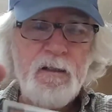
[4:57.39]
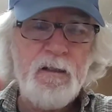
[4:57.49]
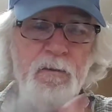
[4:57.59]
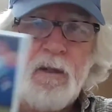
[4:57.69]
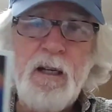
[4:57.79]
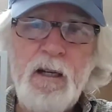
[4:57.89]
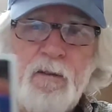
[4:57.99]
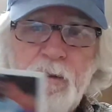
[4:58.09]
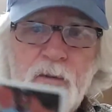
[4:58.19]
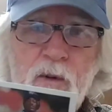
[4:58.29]
Then we
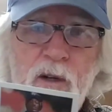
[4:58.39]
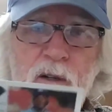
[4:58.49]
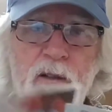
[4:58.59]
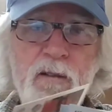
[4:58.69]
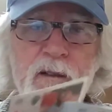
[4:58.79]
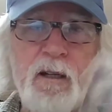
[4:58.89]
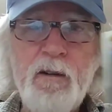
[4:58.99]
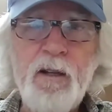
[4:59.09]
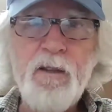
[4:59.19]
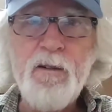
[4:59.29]
have a Royal,
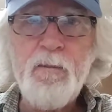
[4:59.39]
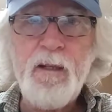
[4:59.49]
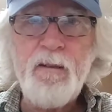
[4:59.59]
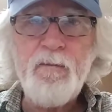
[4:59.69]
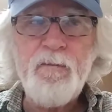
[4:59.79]
Gary Thurman,